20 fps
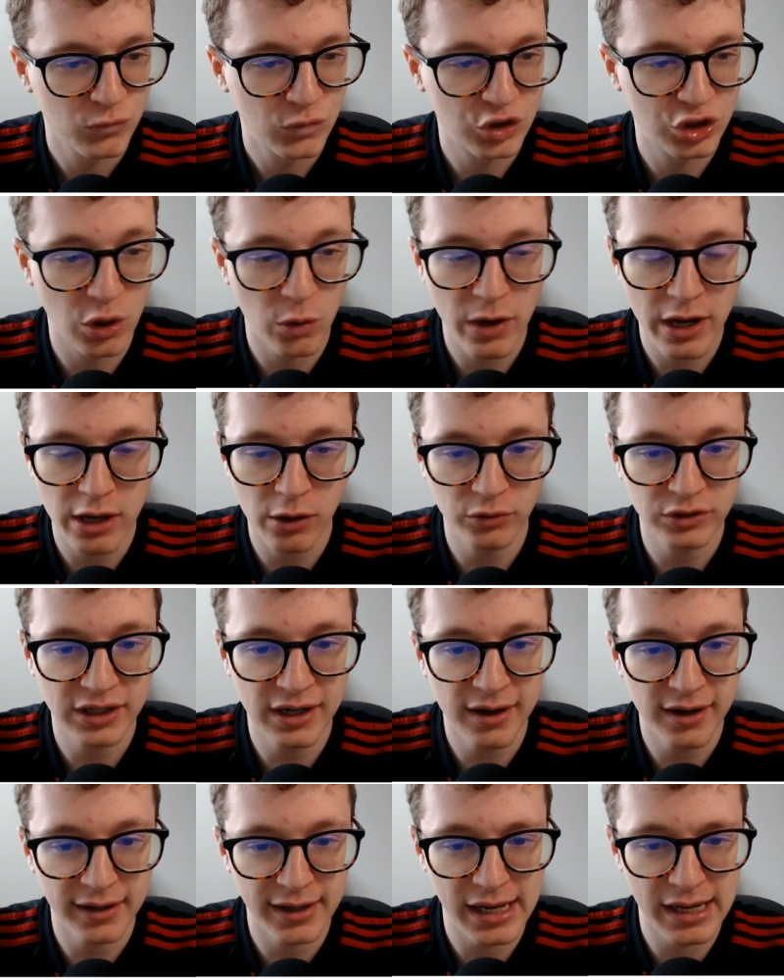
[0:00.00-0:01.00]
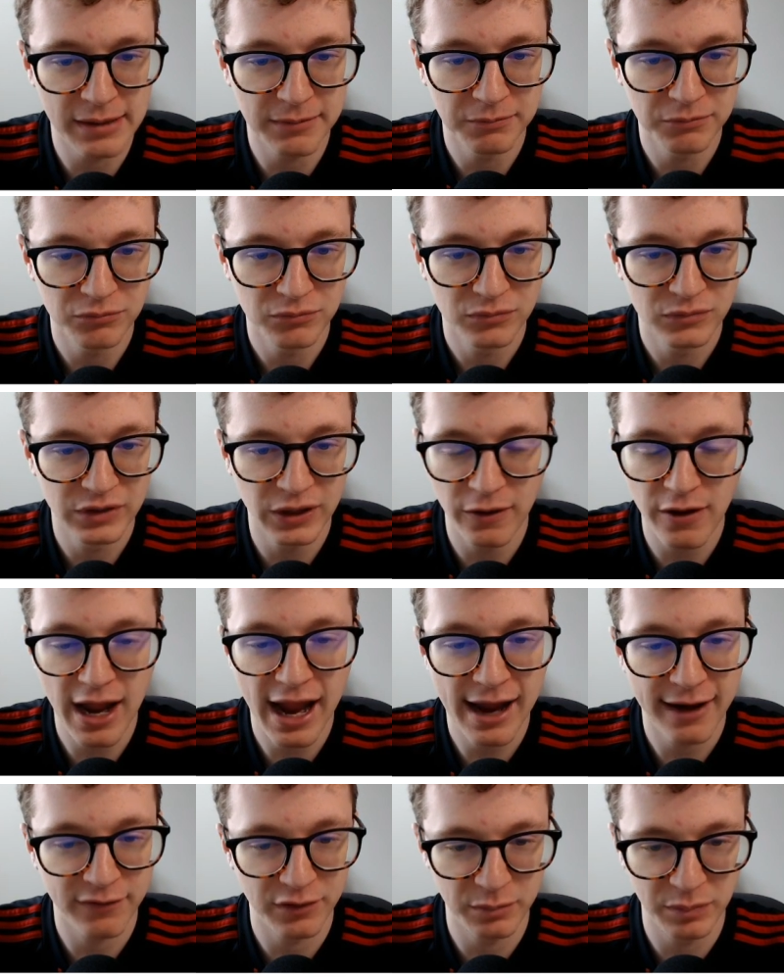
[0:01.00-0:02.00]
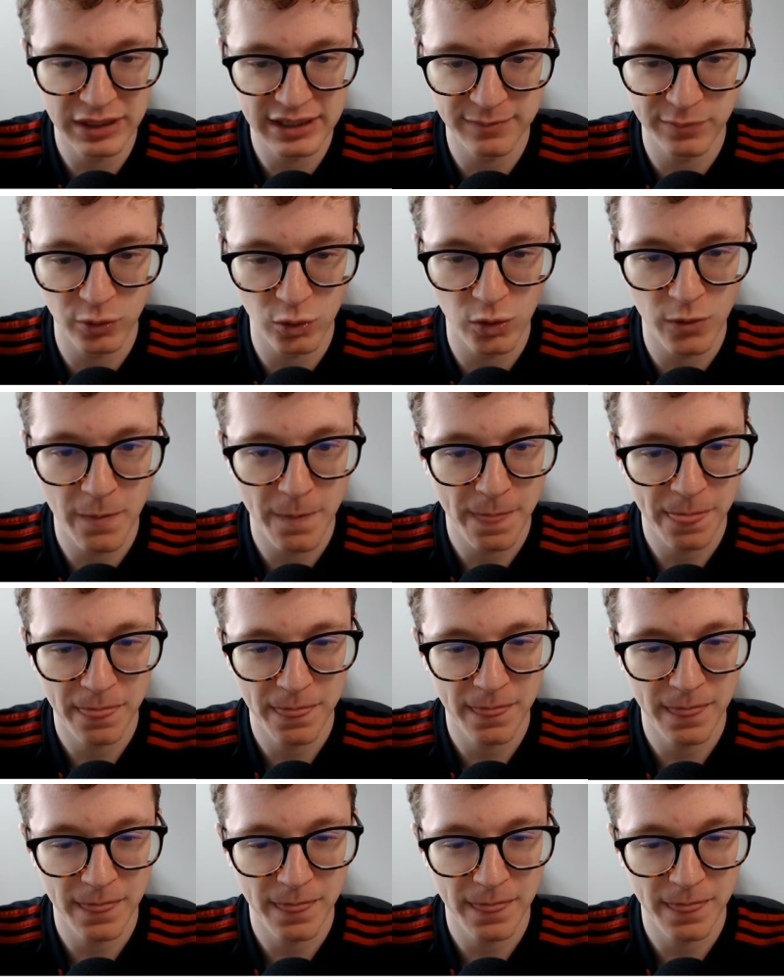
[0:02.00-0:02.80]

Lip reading: Shohei Ohtani. There you have it, people.